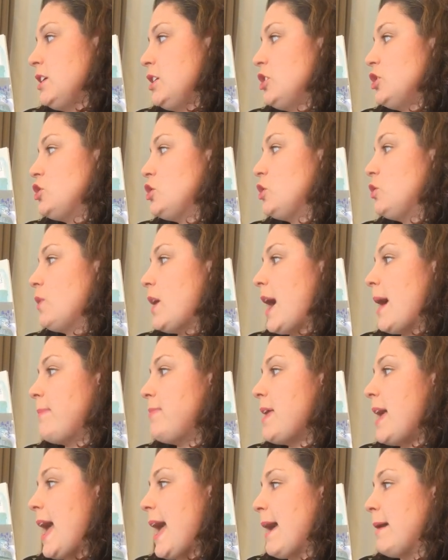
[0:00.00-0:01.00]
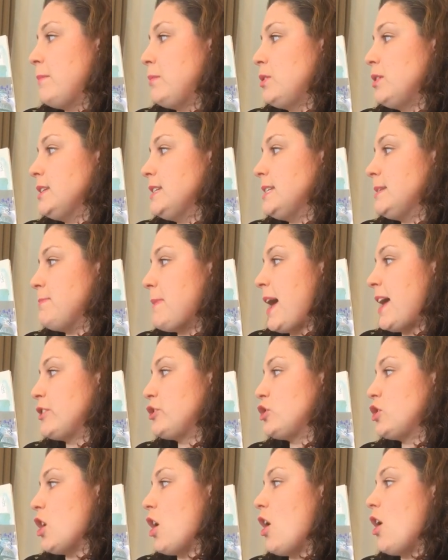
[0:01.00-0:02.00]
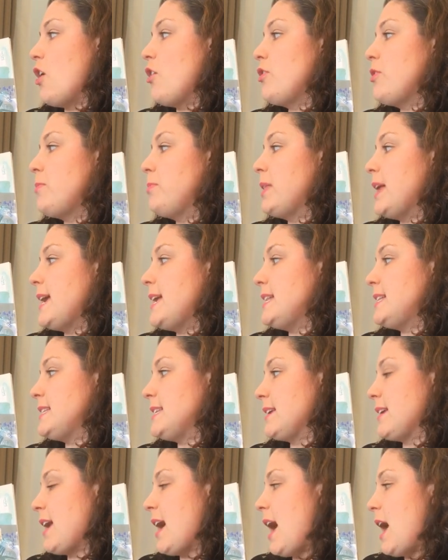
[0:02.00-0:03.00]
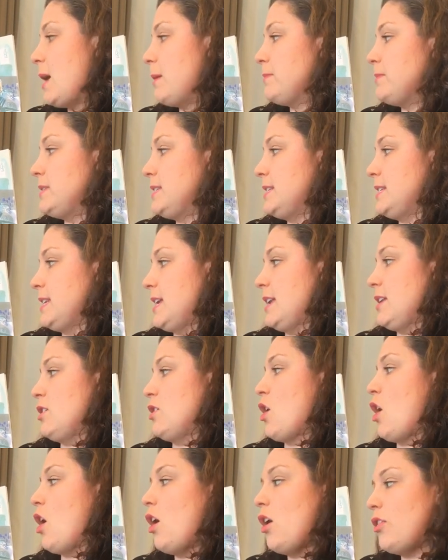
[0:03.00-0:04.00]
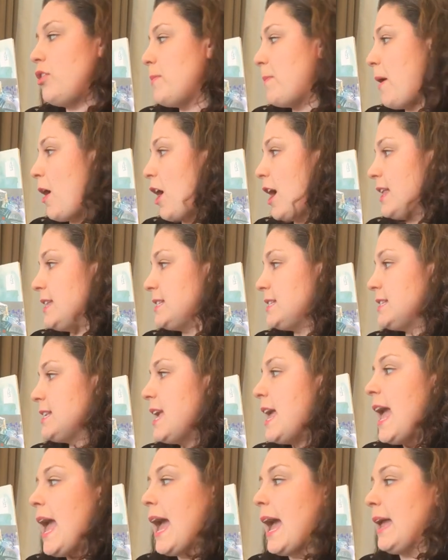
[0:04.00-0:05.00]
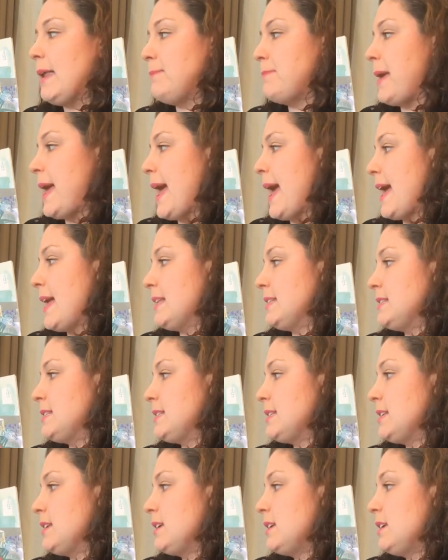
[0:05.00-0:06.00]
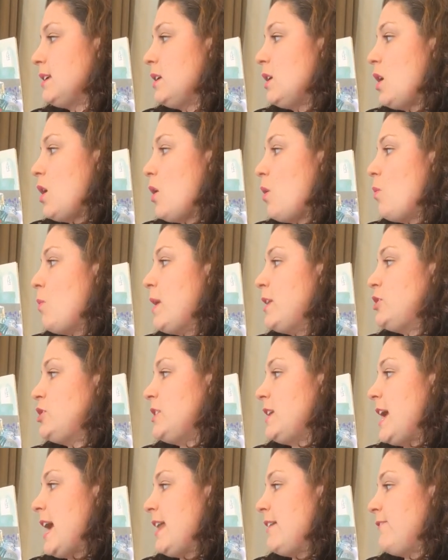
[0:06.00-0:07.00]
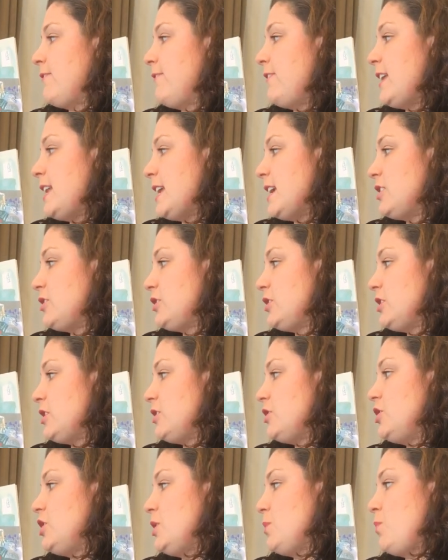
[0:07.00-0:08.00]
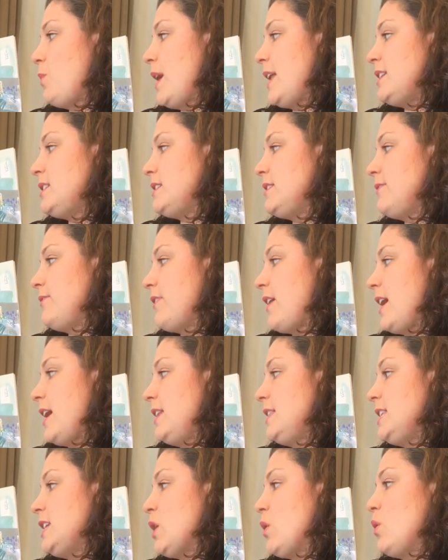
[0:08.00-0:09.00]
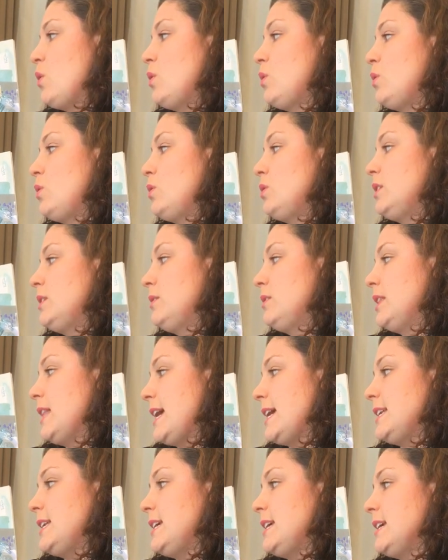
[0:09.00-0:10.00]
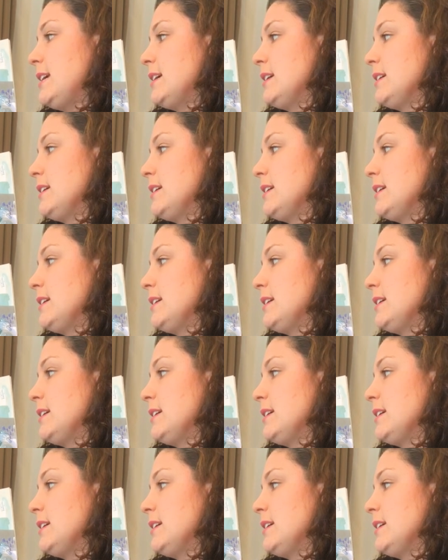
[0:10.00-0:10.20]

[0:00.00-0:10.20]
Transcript: She grabbed the hammer and smashed all the plates and cups and all the pots and pans. When she had finished, she went to find the old lady.